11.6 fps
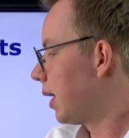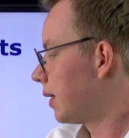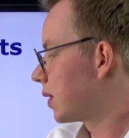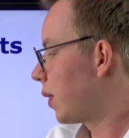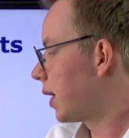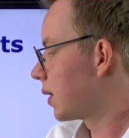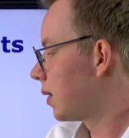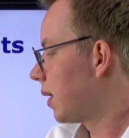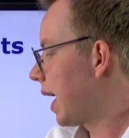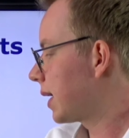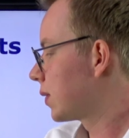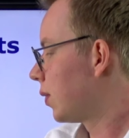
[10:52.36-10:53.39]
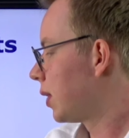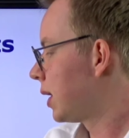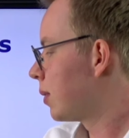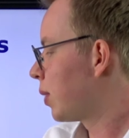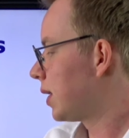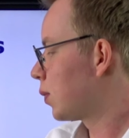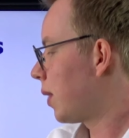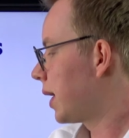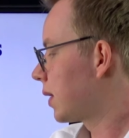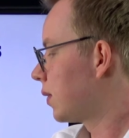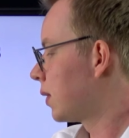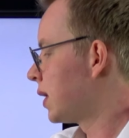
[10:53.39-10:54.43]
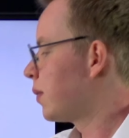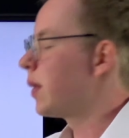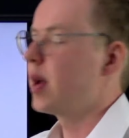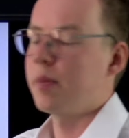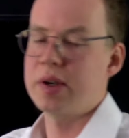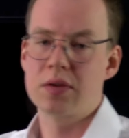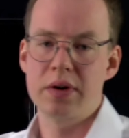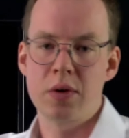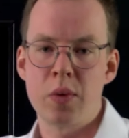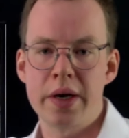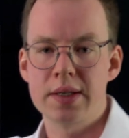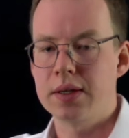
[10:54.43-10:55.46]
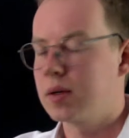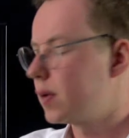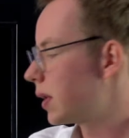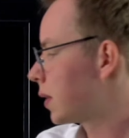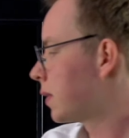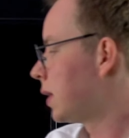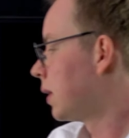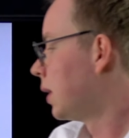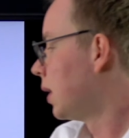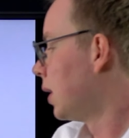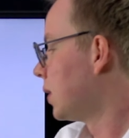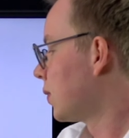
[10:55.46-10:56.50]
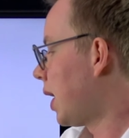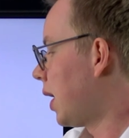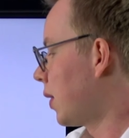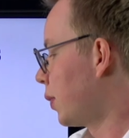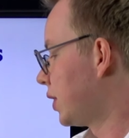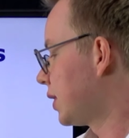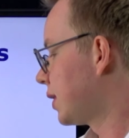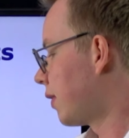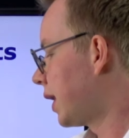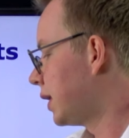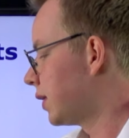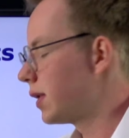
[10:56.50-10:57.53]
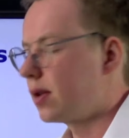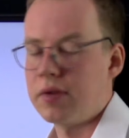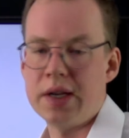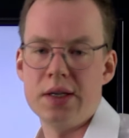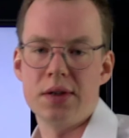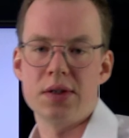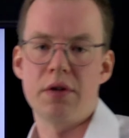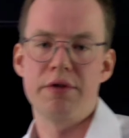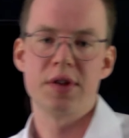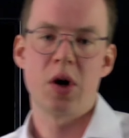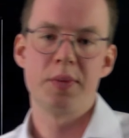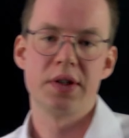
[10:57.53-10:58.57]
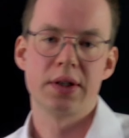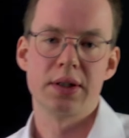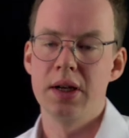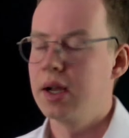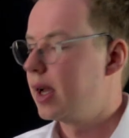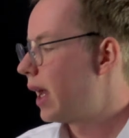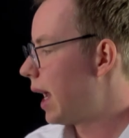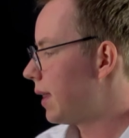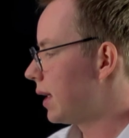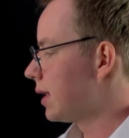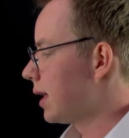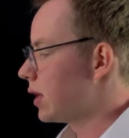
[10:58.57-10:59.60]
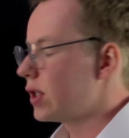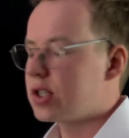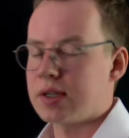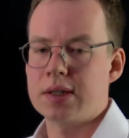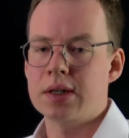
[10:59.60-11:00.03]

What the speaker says: squared x coordinate plus y coordinate, must be greater or equal to r, which is the radius of this obstacle. And that essentially just